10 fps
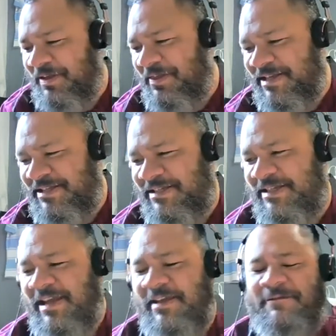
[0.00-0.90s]

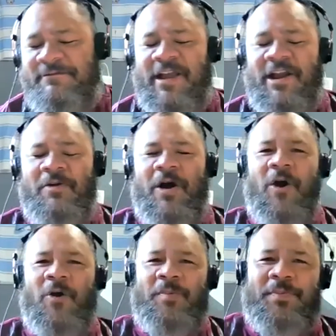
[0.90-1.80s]
This fellow
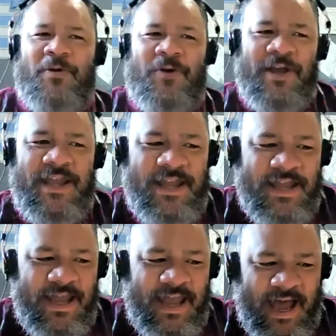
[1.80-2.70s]
old boy,
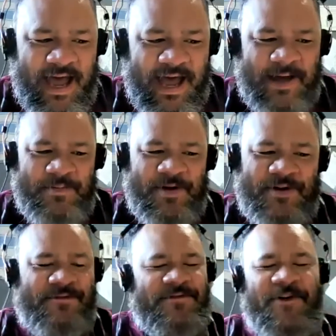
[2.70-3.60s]

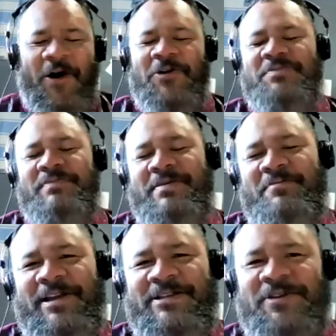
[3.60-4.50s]
fond
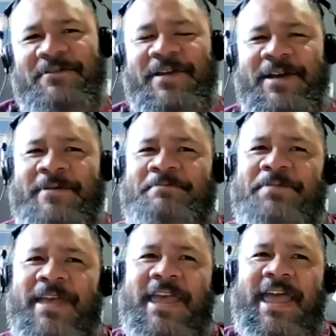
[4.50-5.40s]
memories of him
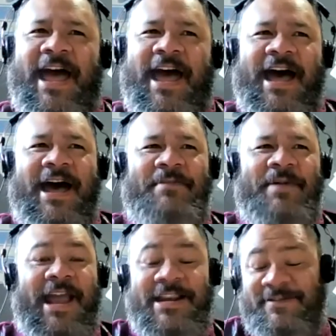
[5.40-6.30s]

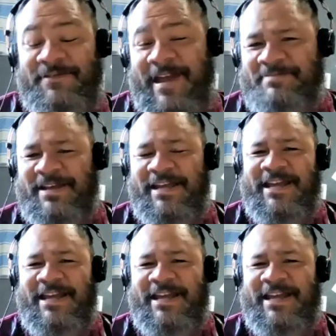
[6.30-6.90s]
and his family.